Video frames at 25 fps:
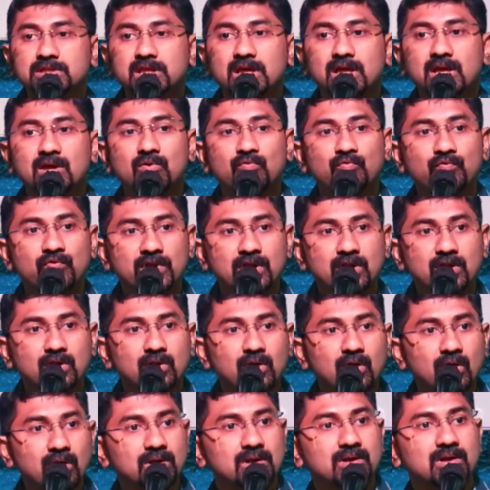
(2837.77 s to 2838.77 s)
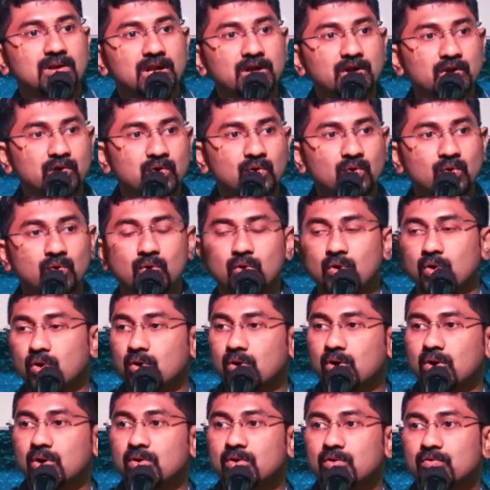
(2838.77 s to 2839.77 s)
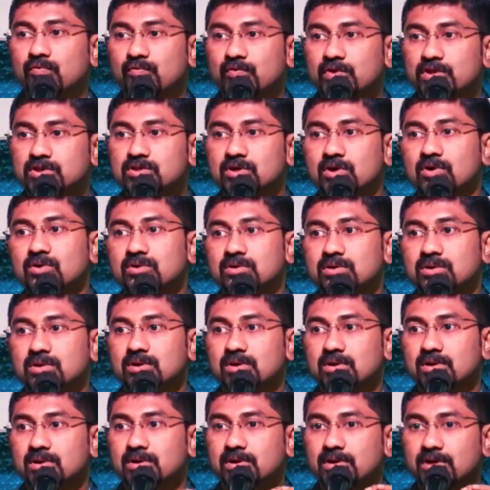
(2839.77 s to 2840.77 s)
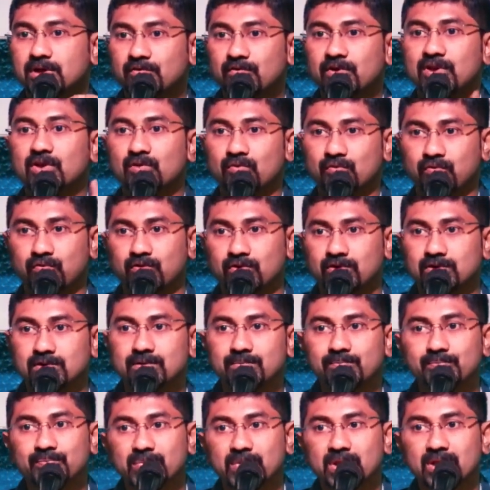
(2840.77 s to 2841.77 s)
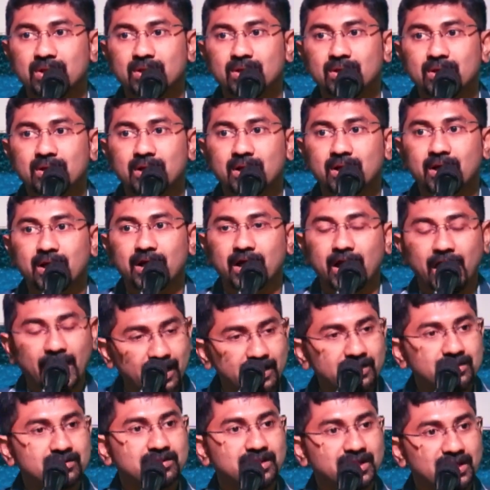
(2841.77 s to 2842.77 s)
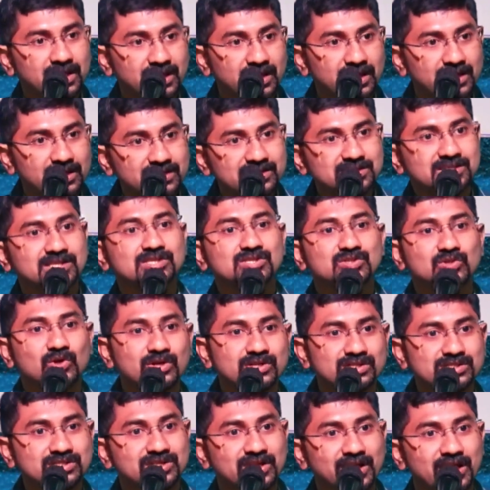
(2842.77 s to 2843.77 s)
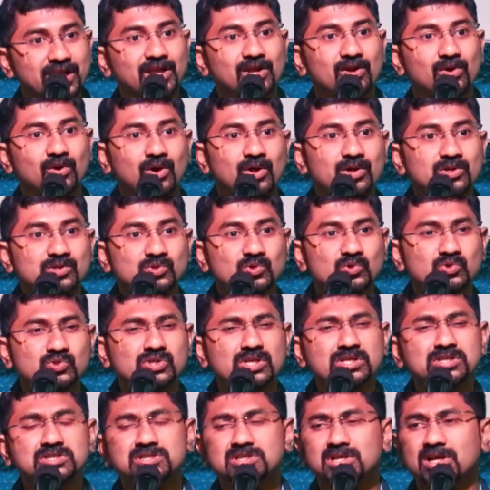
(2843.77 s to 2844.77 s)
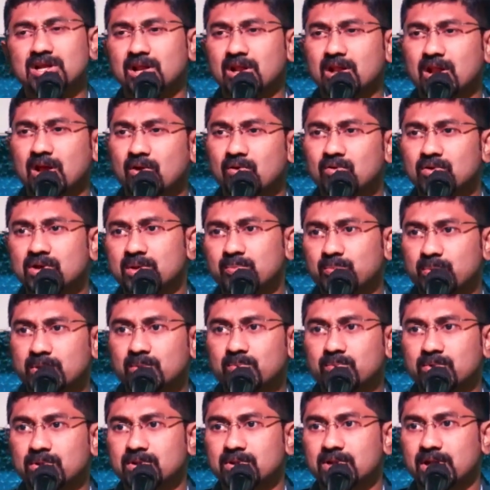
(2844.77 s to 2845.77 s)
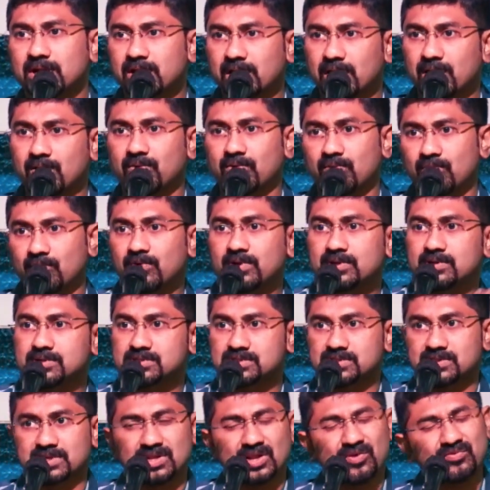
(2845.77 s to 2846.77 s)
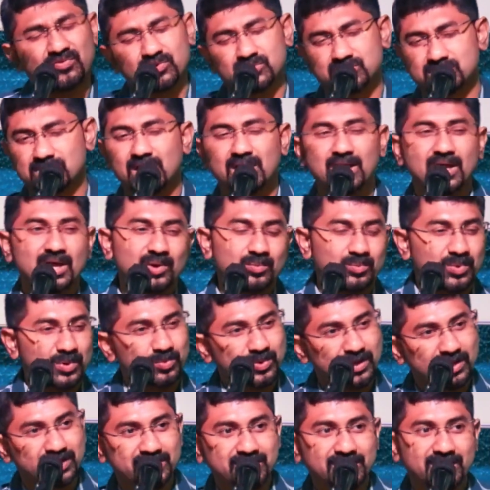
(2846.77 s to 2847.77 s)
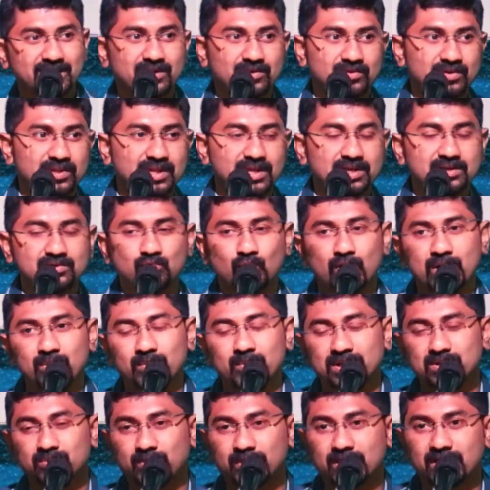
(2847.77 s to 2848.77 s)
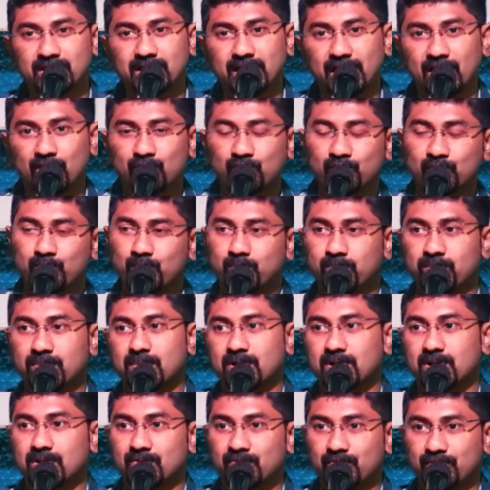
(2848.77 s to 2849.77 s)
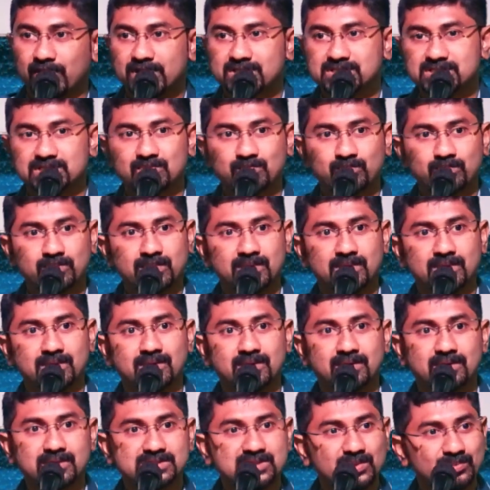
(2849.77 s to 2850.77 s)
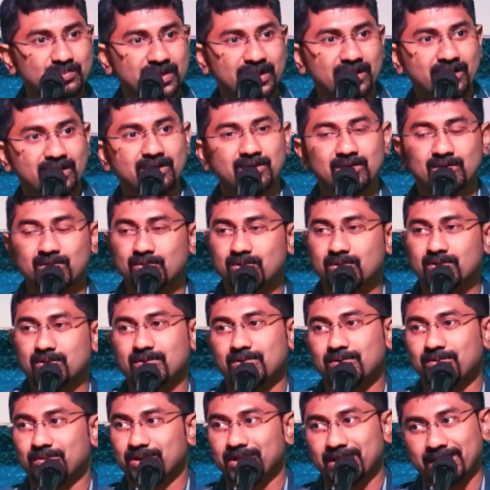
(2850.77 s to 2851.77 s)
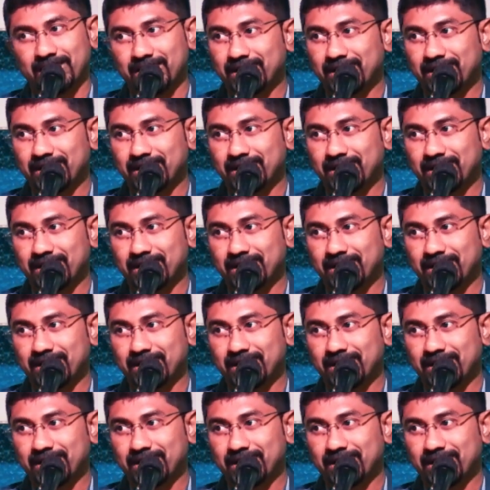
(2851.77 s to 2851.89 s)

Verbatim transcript: they will not let you go without giving you food and they insist on staying also. Such a lovely people that I have ever seen. Of course, people are there in that one month period. I have uh, faced uh, some young, uh,